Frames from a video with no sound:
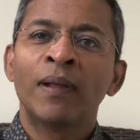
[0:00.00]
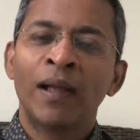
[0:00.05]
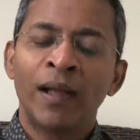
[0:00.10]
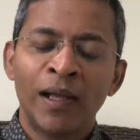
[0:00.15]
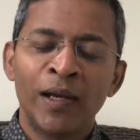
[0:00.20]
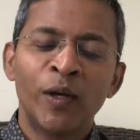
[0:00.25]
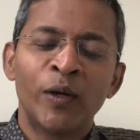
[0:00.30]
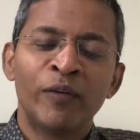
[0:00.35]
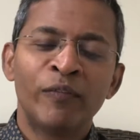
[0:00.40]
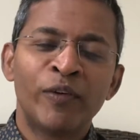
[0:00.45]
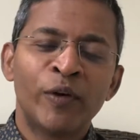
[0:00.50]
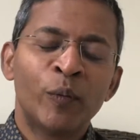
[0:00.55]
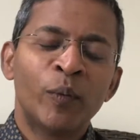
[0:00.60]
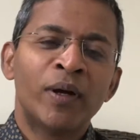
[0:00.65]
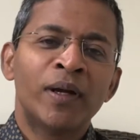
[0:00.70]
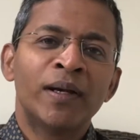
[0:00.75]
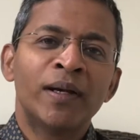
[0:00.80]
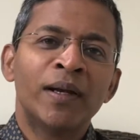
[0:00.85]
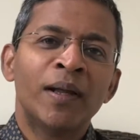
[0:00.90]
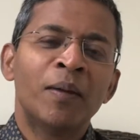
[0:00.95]
Hello
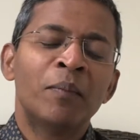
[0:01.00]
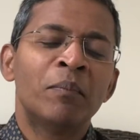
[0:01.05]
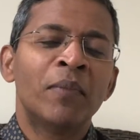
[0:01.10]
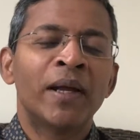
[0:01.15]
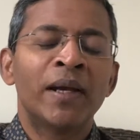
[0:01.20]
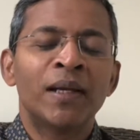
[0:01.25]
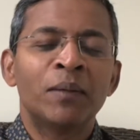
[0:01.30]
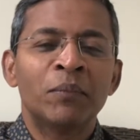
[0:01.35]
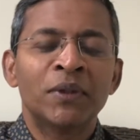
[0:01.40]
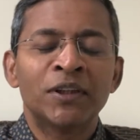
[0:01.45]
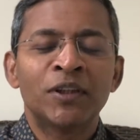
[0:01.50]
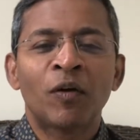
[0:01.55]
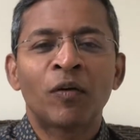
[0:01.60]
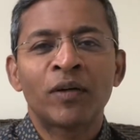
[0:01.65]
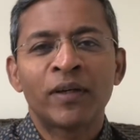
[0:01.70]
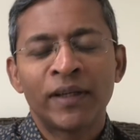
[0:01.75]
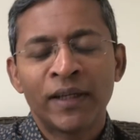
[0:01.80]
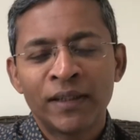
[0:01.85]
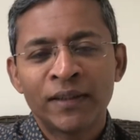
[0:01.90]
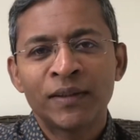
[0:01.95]
everyone, my name is
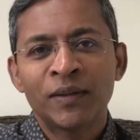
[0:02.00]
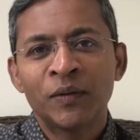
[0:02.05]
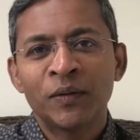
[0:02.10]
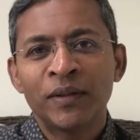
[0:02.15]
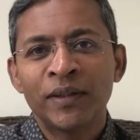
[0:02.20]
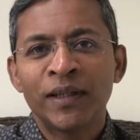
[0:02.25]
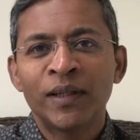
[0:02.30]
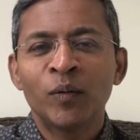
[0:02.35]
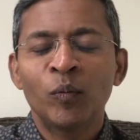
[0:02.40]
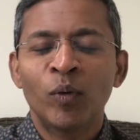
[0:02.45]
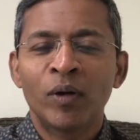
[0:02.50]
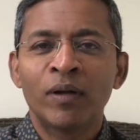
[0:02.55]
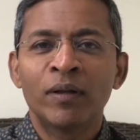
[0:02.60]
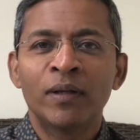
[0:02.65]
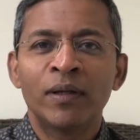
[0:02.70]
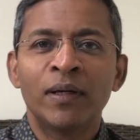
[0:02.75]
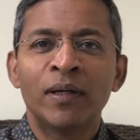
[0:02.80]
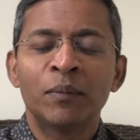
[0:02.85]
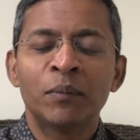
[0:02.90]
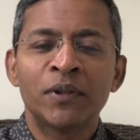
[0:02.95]
Dr.Yesudian, one of
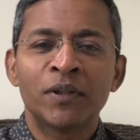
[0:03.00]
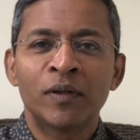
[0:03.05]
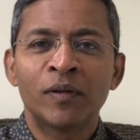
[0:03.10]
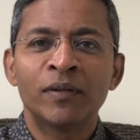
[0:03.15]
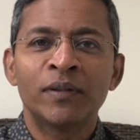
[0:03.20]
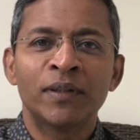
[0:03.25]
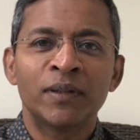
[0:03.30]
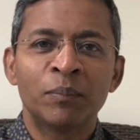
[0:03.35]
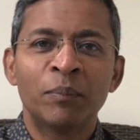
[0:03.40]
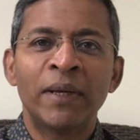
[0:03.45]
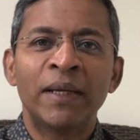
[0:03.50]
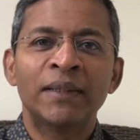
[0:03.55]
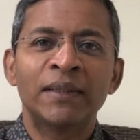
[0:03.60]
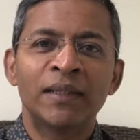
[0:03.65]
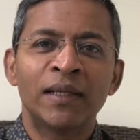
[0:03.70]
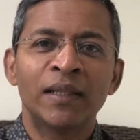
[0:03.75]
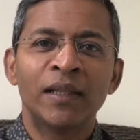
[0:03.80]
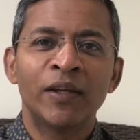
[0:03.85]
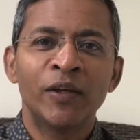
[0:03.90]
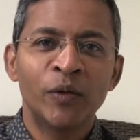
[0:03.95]
the dermatologists
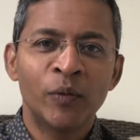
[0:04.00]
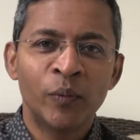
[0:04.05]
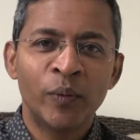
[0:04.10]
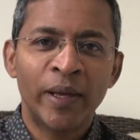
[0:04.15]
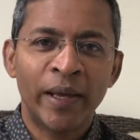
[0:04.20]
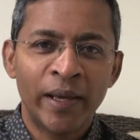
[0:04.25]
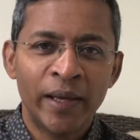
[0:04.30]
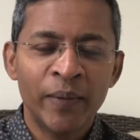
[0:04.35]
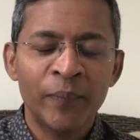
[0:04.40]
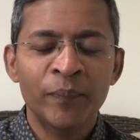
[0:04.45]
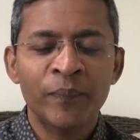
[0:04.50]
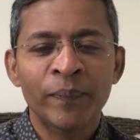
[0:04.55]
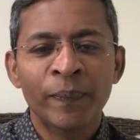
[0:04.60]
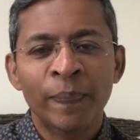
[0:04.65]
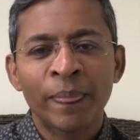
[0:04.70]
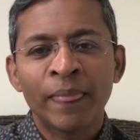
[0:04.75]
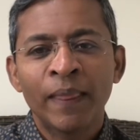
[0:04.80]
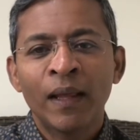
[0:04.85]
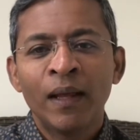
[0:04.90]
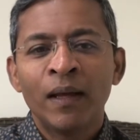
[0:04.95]
based in the UK.
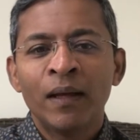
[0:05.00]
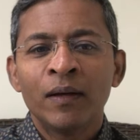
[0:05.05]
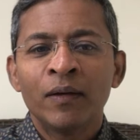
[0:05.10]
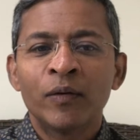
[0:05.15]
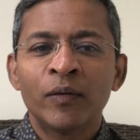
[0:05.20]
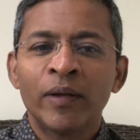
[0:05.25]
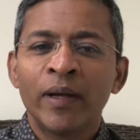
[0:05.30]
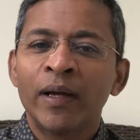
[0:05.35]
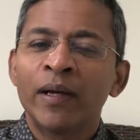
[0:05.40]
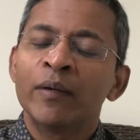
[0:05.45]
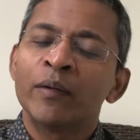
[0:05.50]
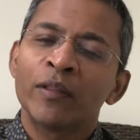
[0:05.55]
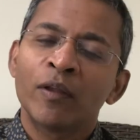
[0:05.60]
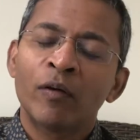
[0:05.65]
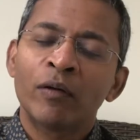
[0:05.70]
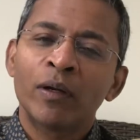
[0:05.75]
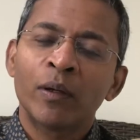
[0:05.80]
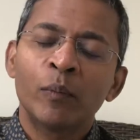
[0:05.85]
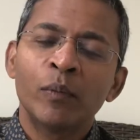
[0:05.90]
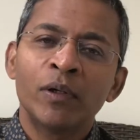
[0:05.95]
Today I
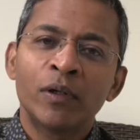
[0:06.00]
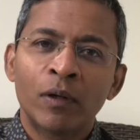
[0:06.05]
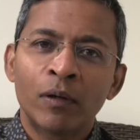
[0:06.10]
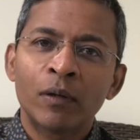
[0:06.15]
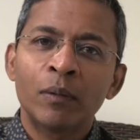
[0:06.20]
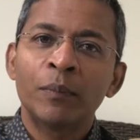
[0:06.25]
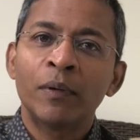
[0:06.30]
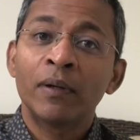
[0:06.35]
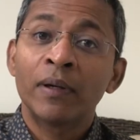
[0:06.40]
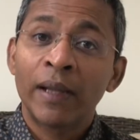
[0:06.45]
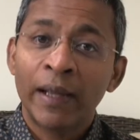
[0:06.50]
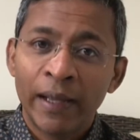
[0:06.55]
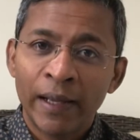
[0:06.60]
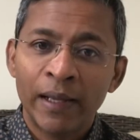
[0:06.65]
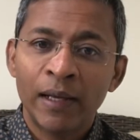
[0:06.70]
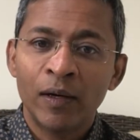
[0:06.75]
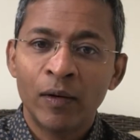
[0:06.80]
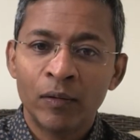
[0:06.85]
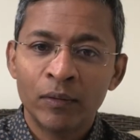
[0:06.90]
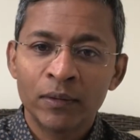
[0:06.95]
thought I will talk about
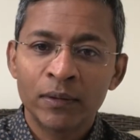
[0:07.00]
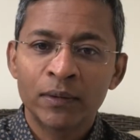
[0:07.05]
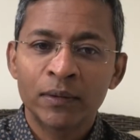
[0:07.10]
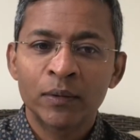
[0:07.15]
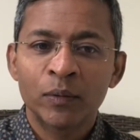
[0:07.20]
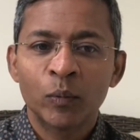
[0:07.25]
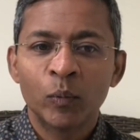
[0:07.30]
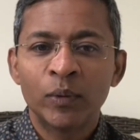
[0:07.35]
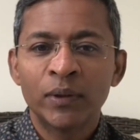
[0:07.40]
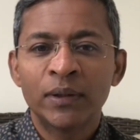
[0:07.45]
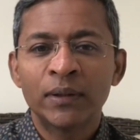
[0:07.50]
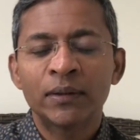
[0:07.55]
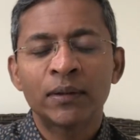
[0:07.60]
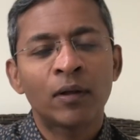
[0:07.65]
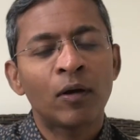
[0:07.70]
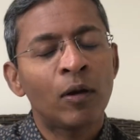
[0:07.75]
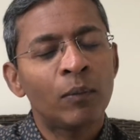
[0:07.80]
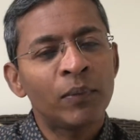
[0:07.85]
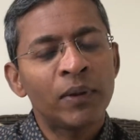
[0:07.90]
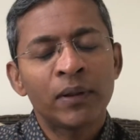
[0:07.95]
hair loss, which is a
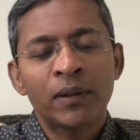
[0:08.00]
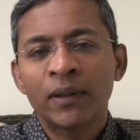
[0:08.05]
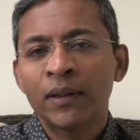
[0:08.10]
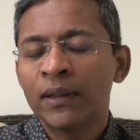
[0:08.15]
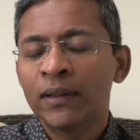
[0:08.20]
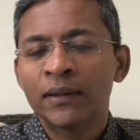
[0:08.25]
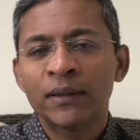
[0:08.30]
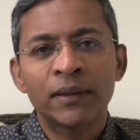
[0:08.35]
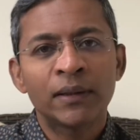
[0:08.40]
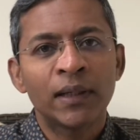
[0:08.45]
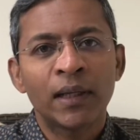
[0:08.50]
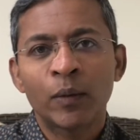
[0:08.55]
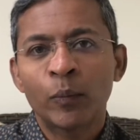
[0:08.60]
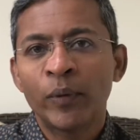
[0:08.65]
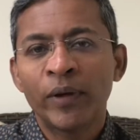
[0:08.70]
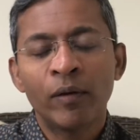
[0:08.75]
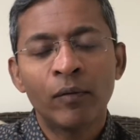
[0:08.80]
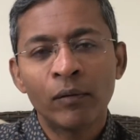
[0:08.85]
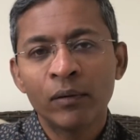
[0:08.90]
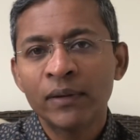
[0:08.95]
common condition that
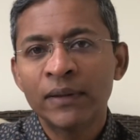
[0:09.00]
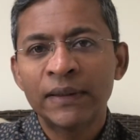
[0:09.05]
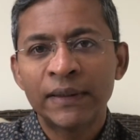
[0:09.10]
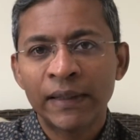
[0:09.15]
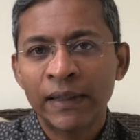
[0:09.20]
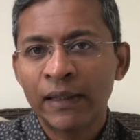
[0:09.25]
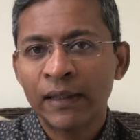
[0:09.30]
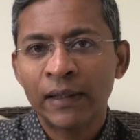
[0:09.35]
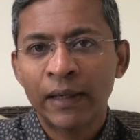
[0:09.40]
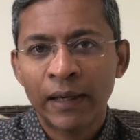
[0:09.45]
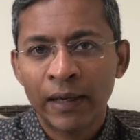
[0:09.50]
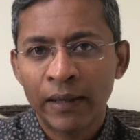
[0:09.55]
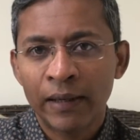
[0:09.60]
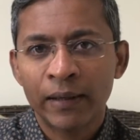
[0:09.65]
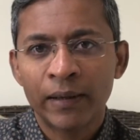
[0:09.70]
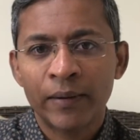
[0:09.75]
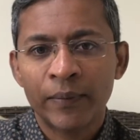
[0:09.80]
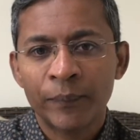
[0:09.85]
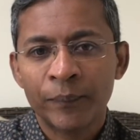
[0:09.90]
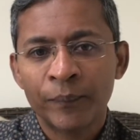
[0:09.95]
we all see in clinic.